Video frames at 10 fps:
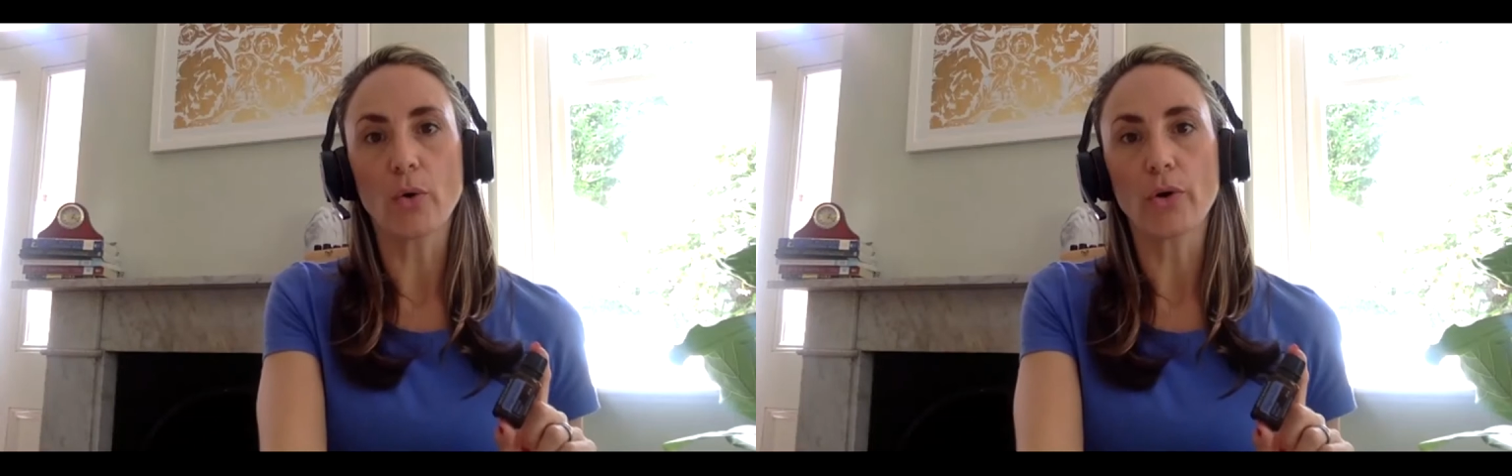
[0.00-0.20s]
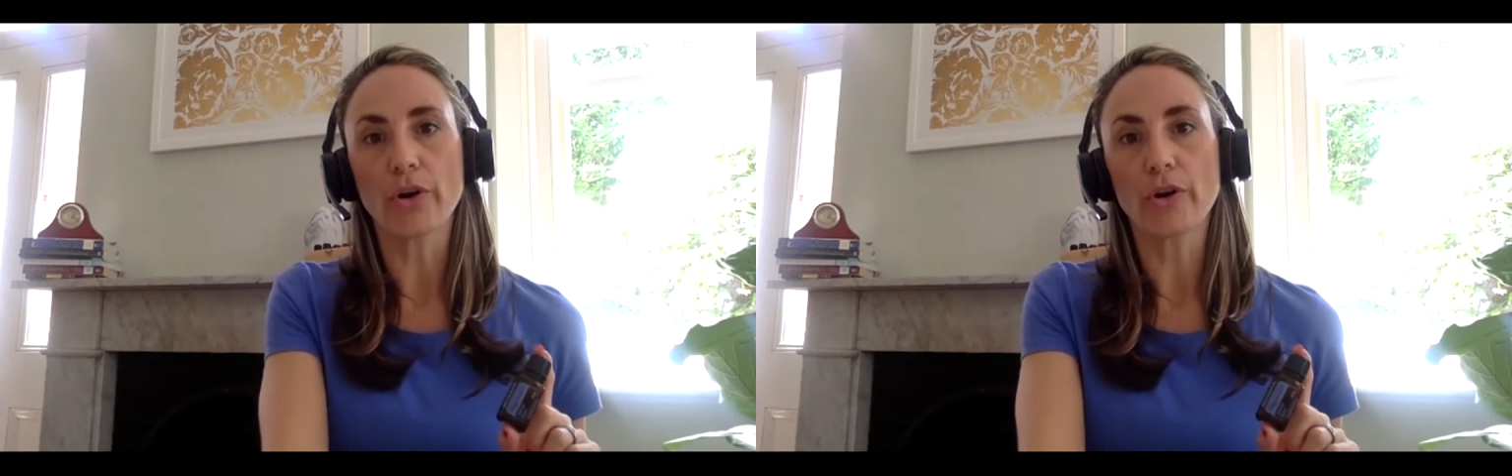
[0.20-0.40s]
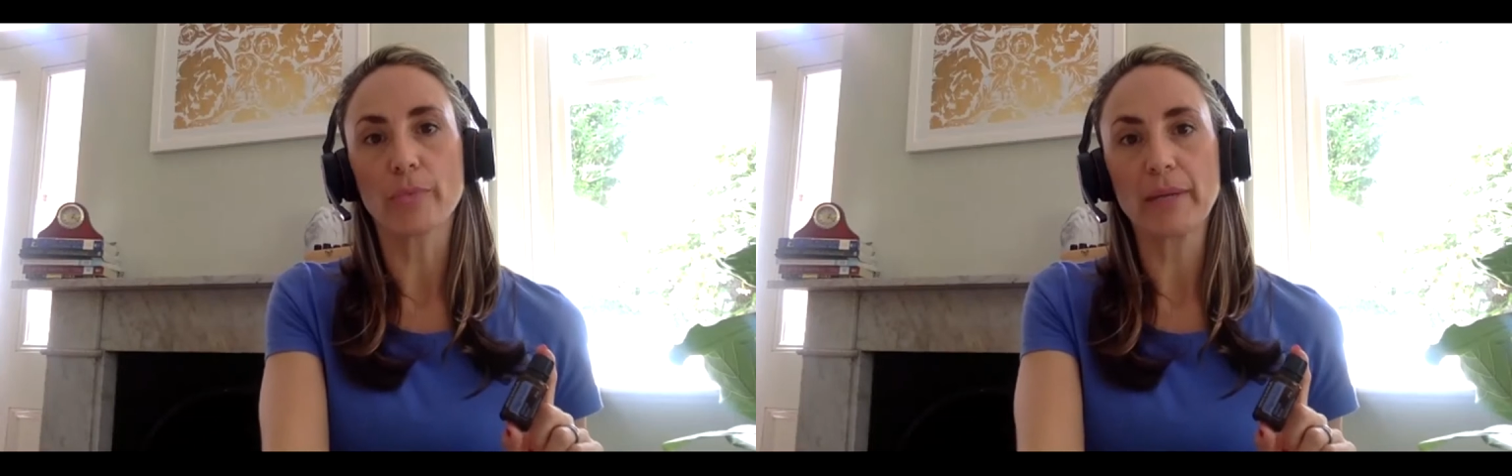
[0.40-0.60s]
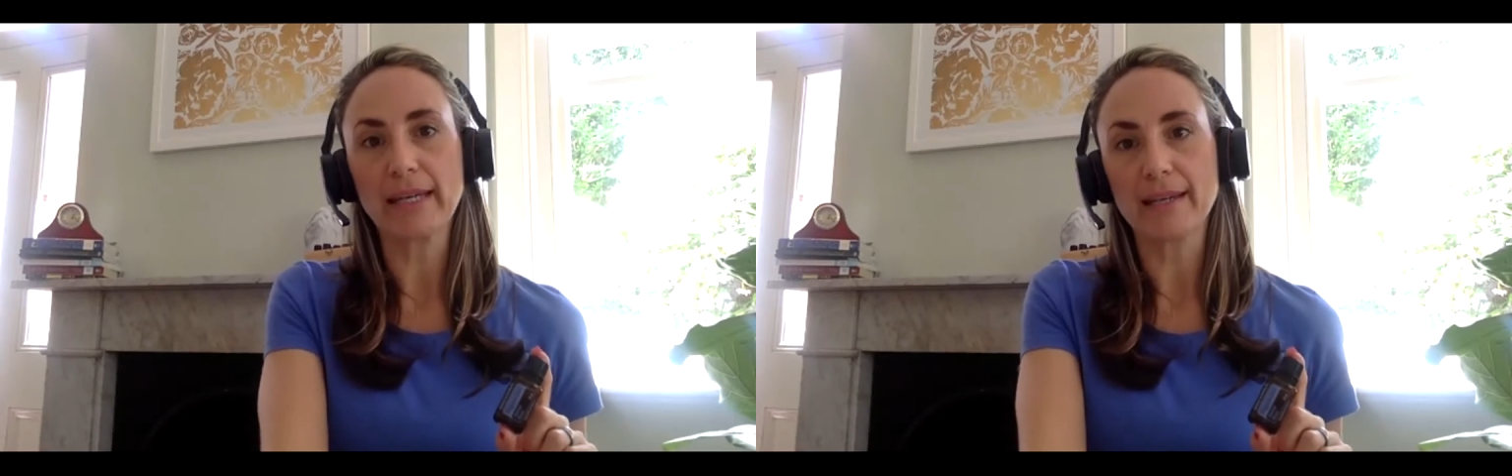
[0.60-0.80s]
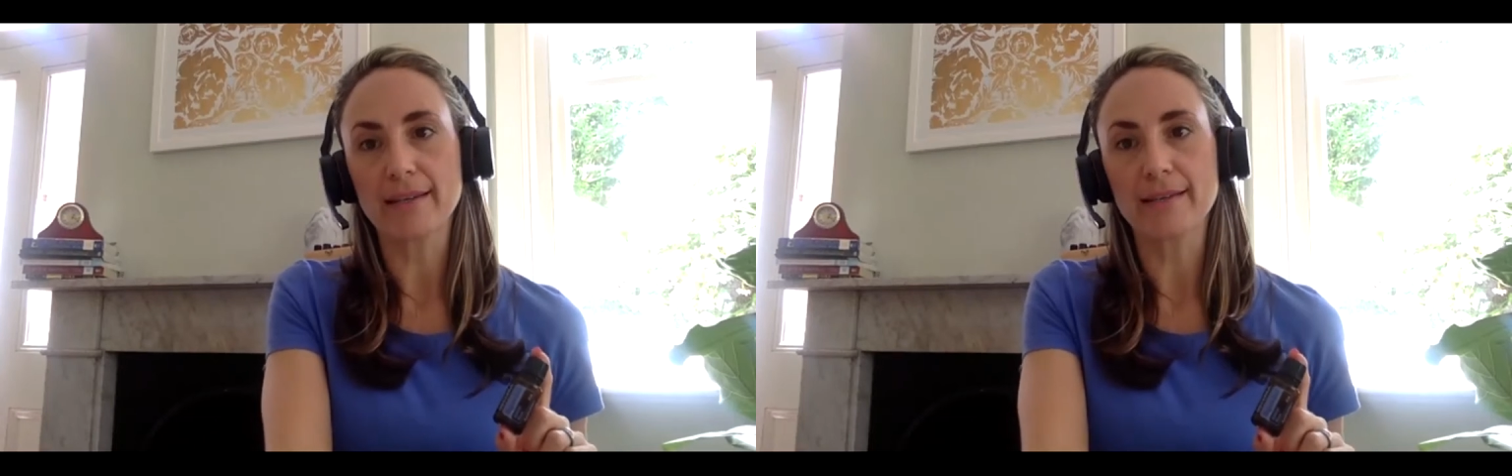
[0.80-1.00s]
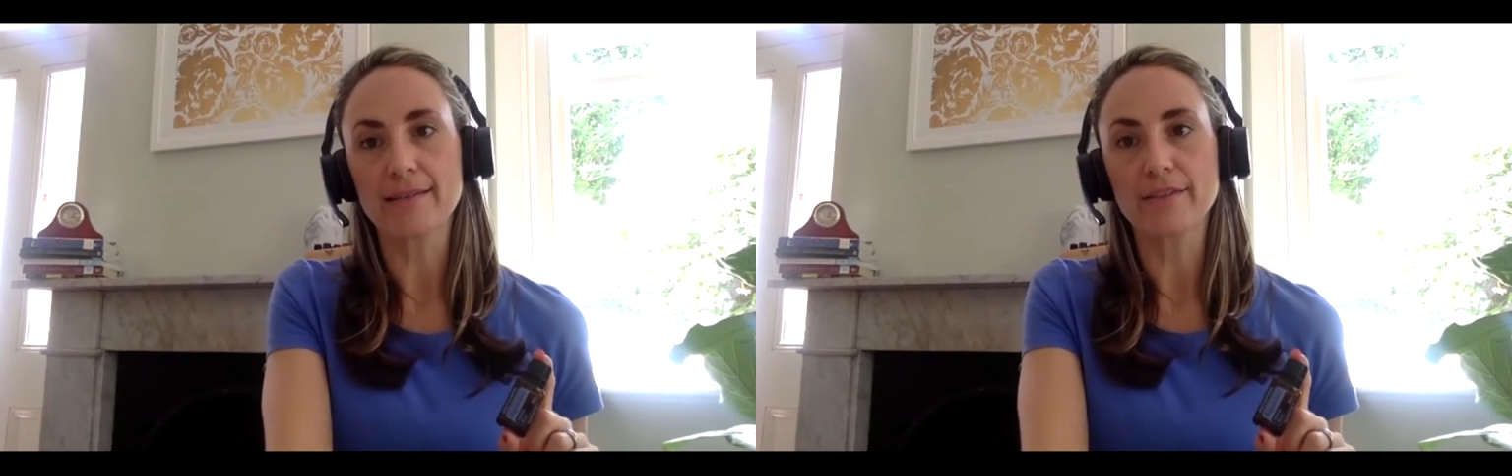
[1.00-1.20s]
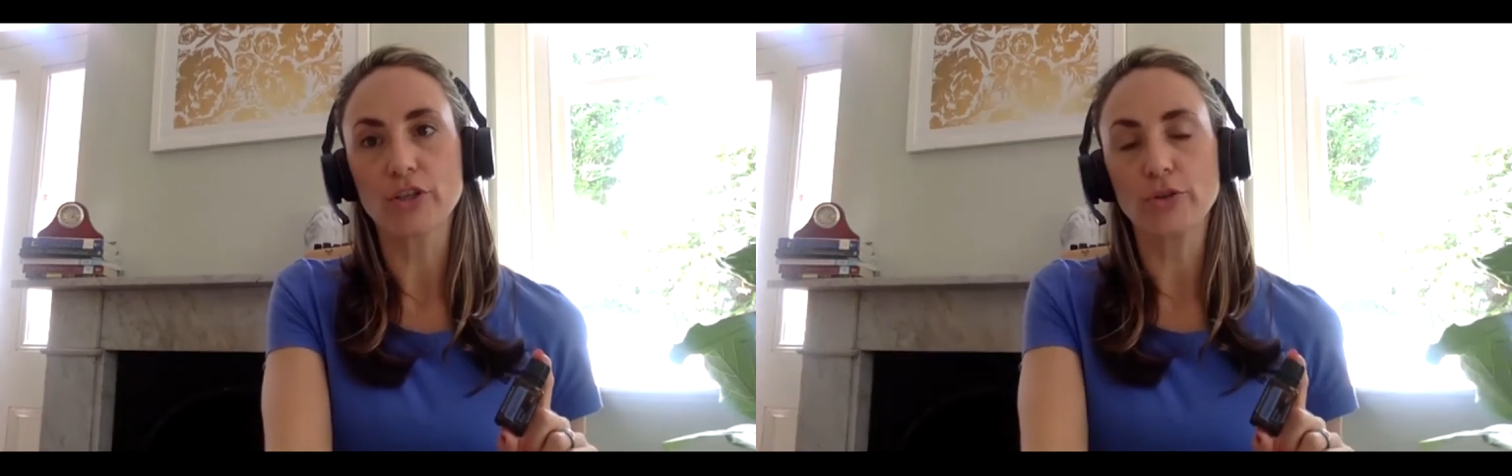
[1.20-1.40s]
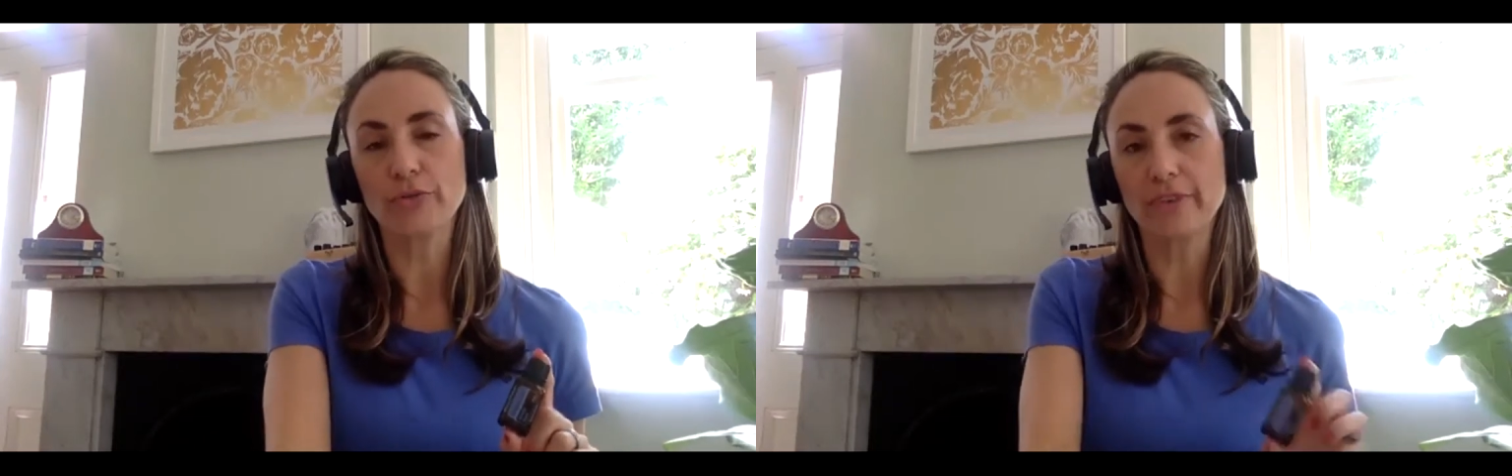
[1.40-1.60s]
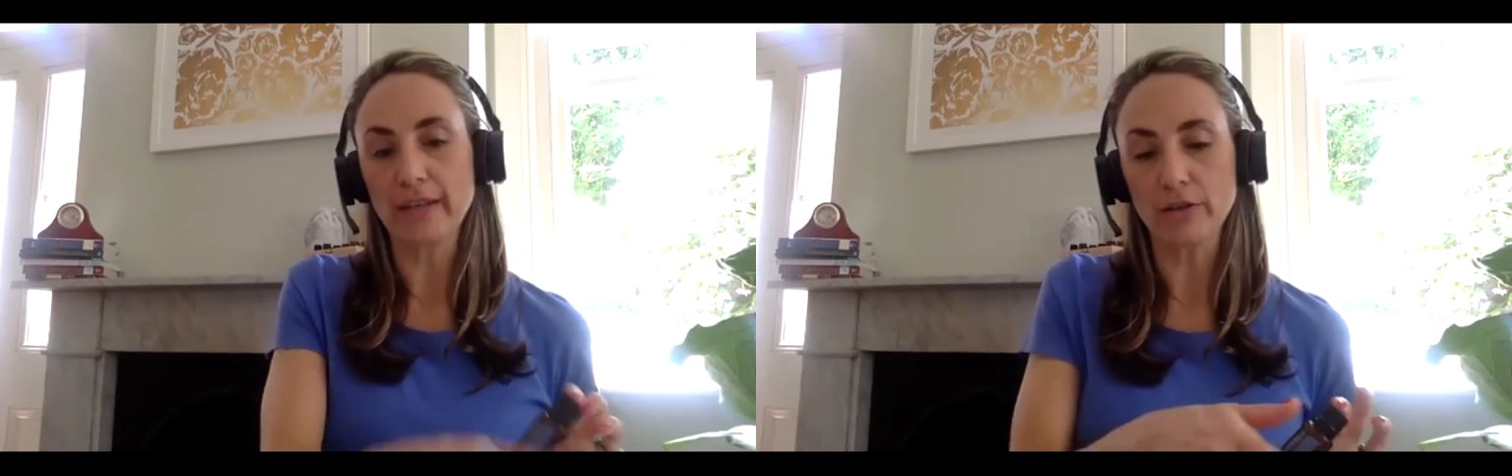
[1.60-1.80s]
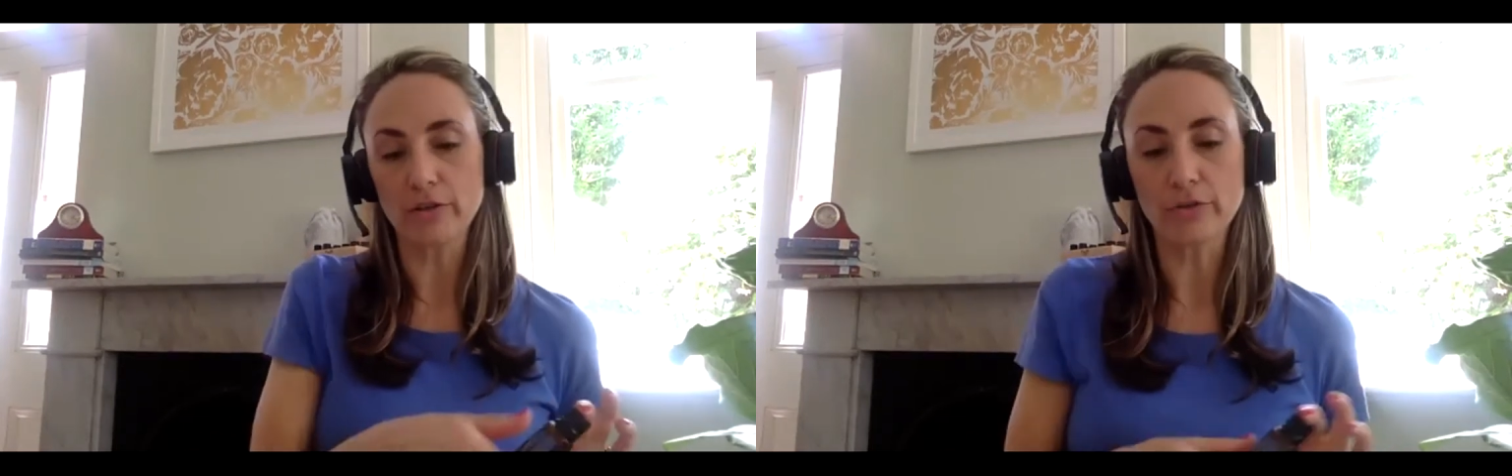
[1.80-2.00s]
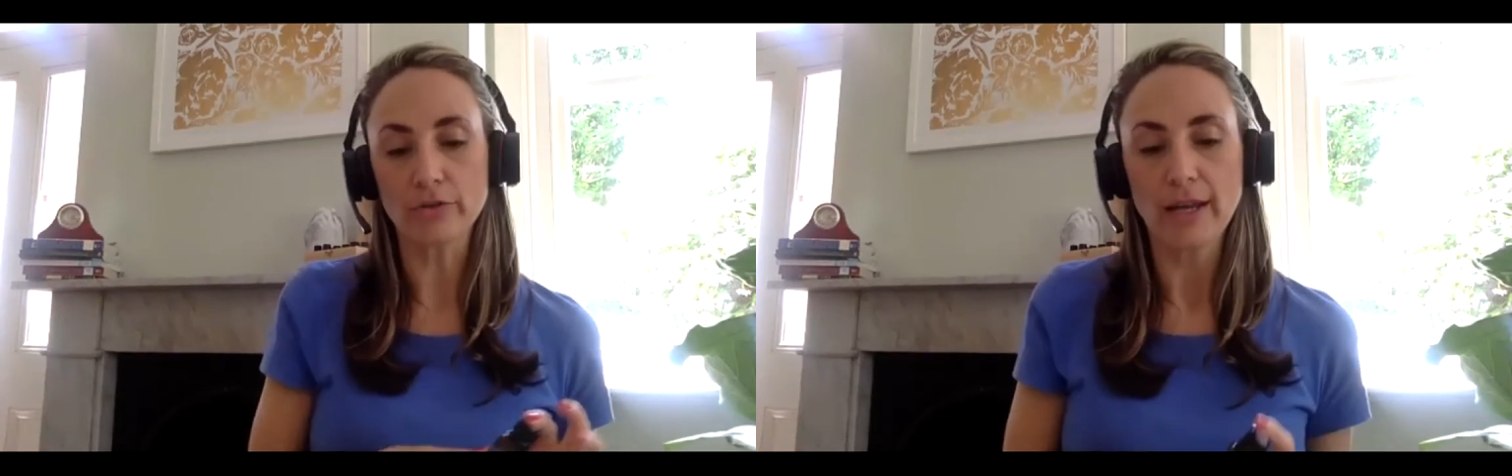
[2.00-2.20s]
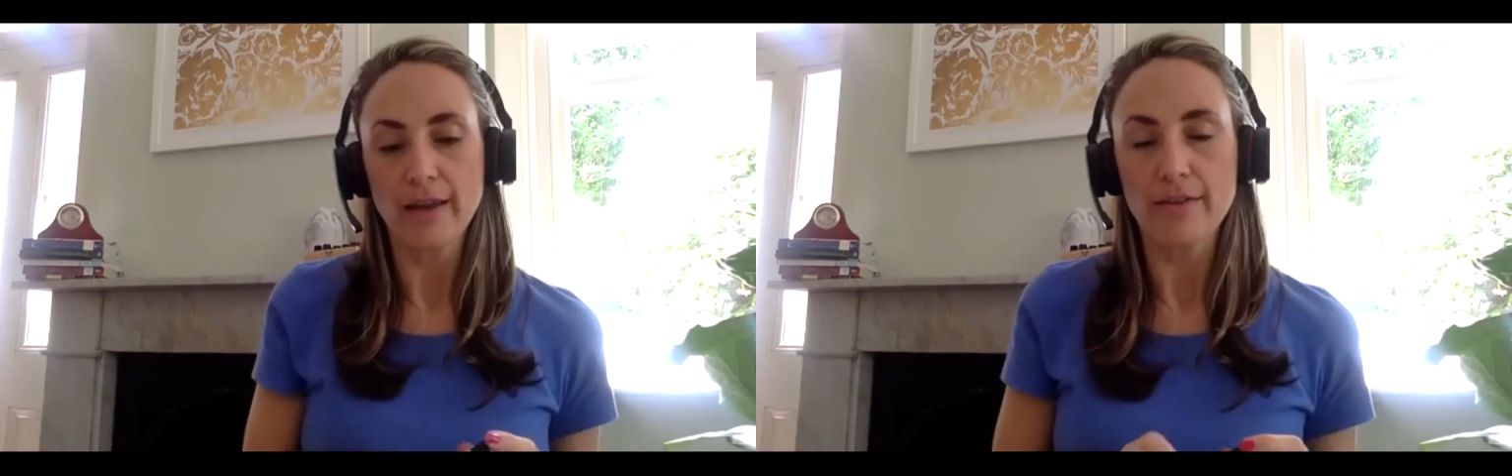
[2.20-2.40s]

or because you feel